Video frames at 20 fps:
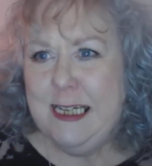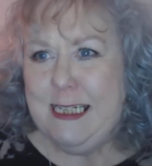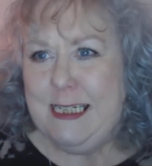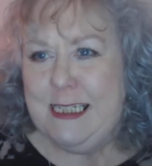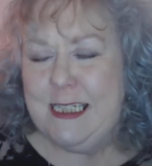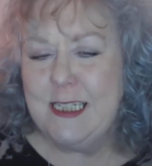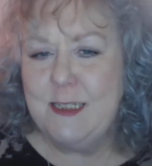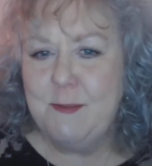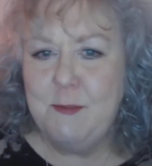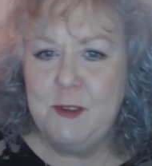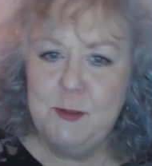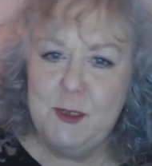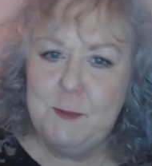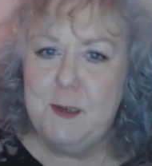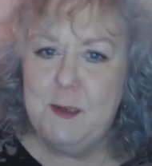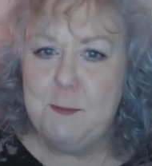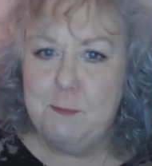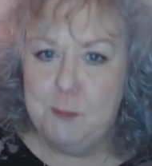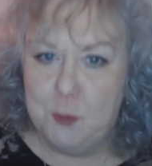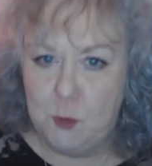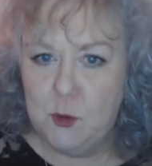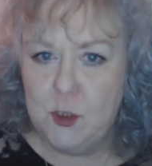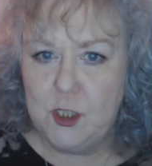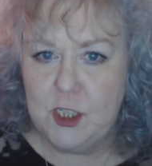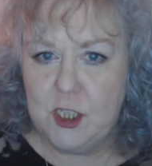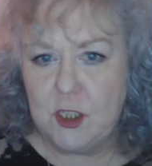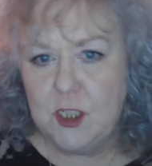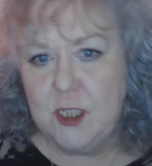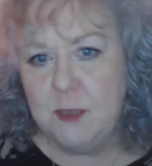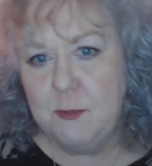I'm a wee bit
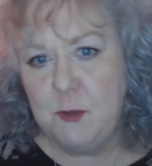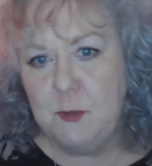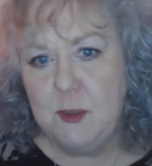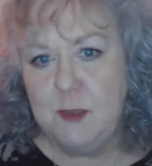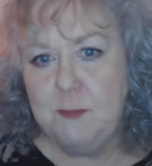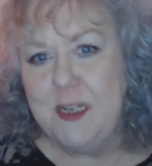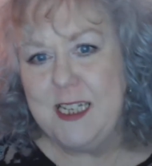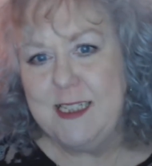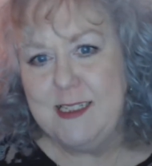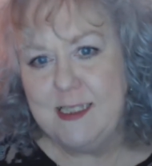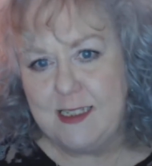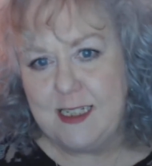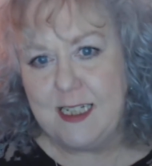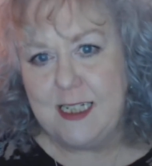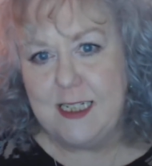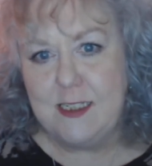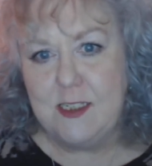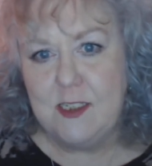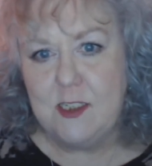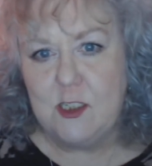bored or I'm a wee bit staid.